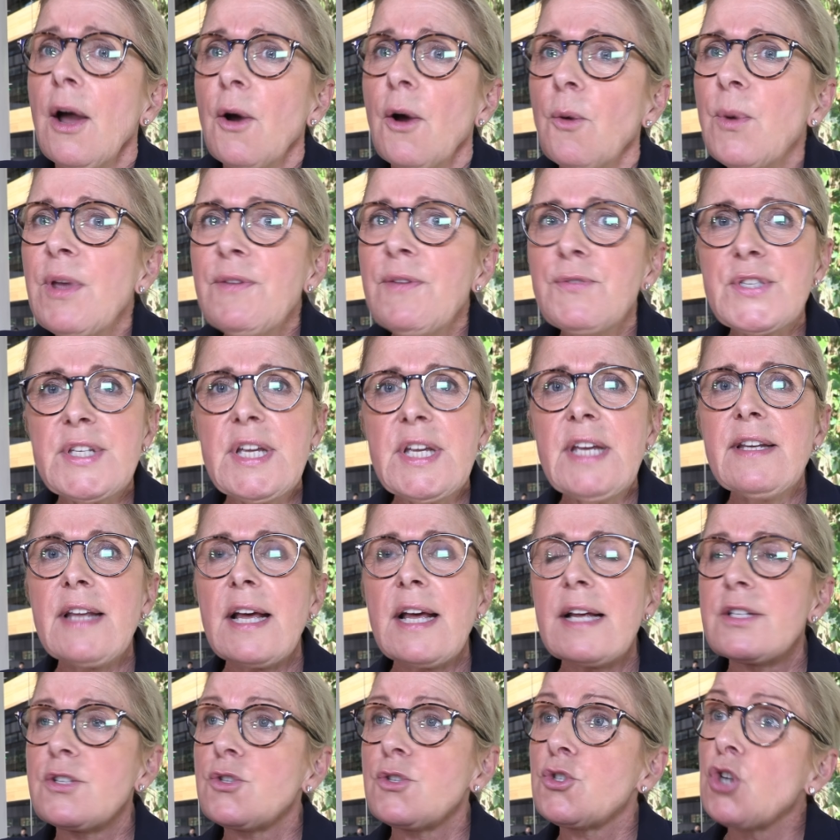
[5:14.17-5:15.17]
We've seen
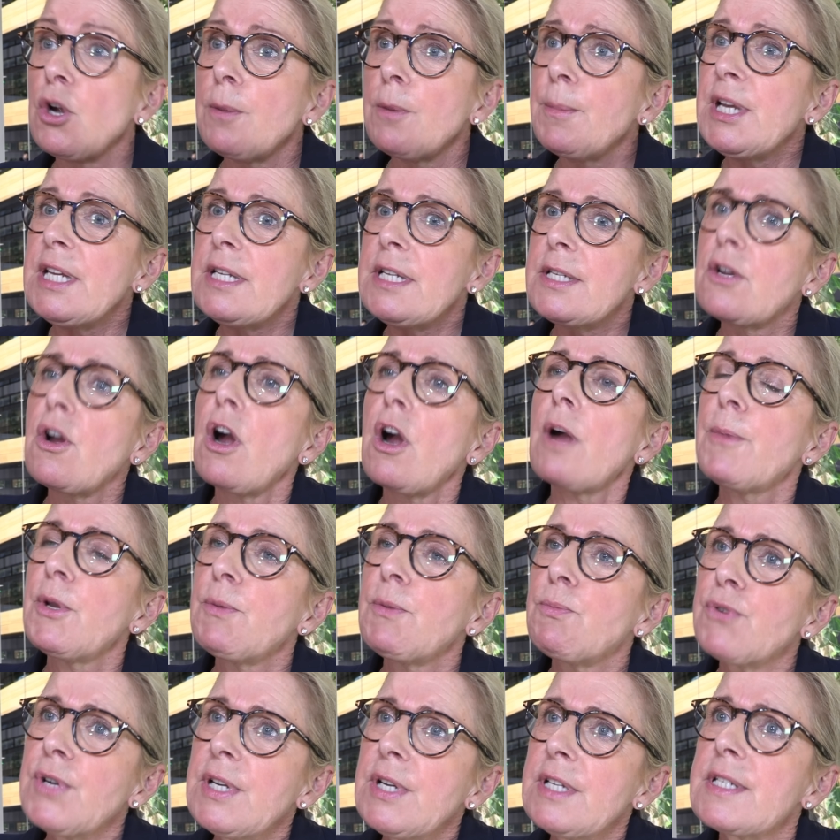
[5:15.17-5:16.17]
that Germany's
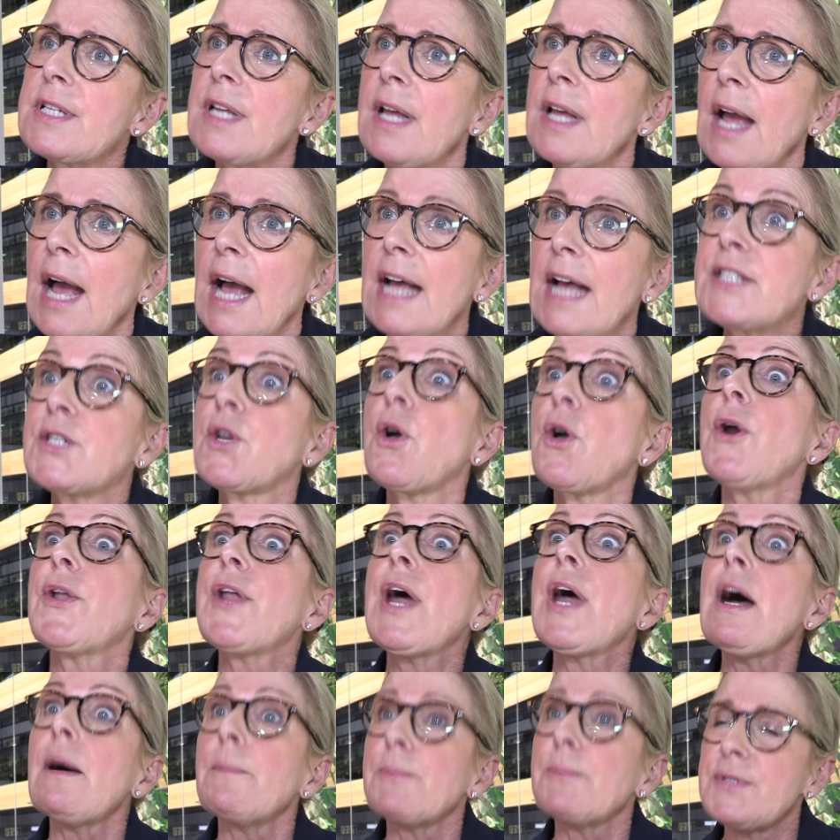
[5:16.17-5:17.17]
carbon print has gone
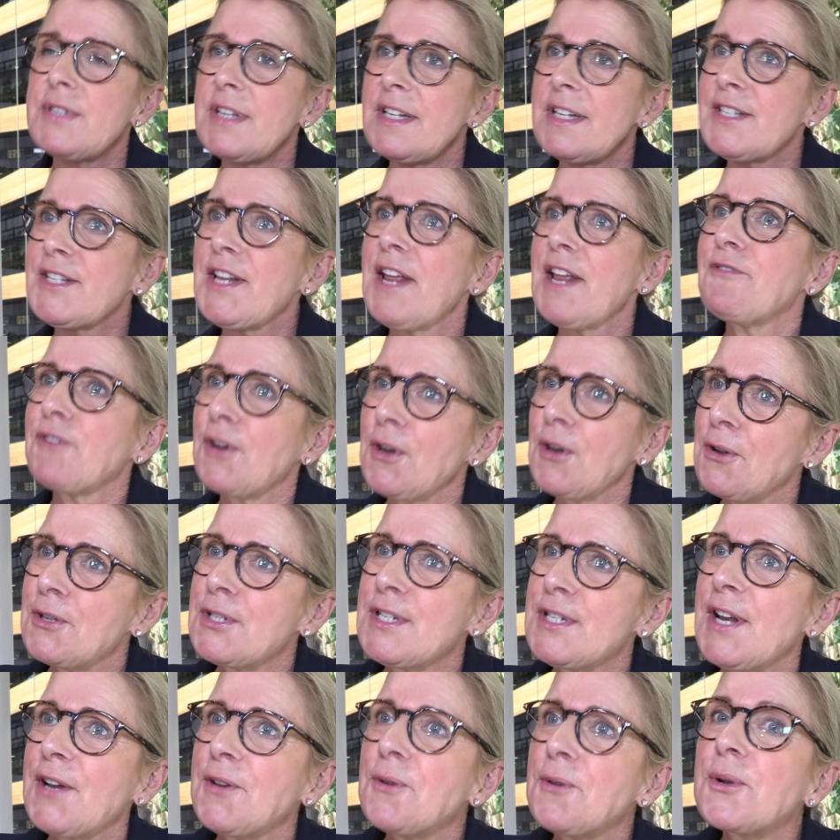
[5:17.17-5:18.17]
up since they've
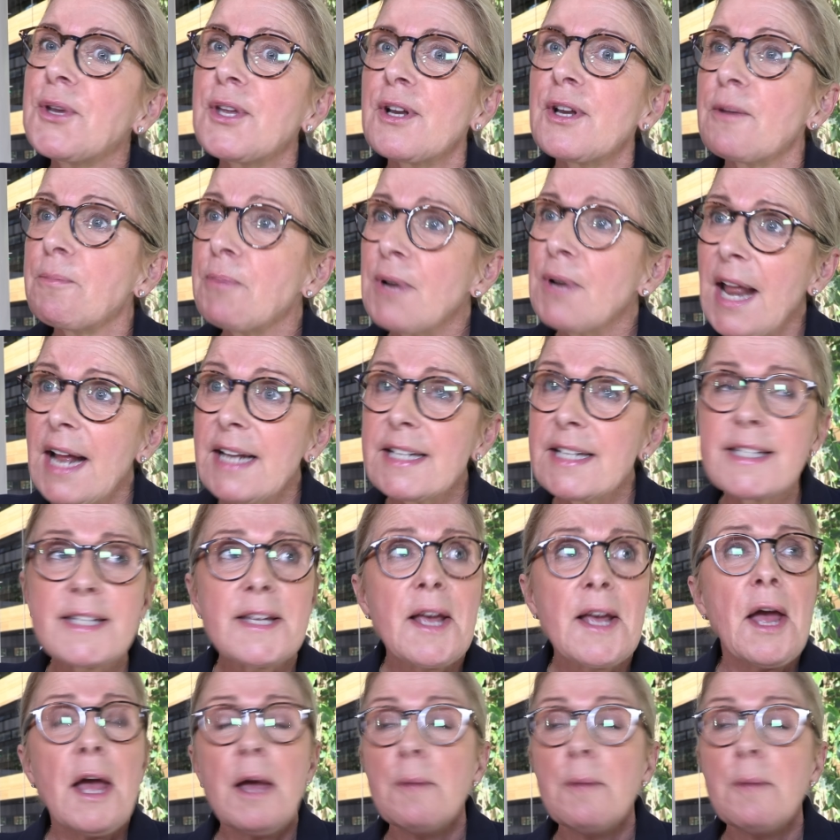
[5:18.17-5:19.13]
closed their nuclear plants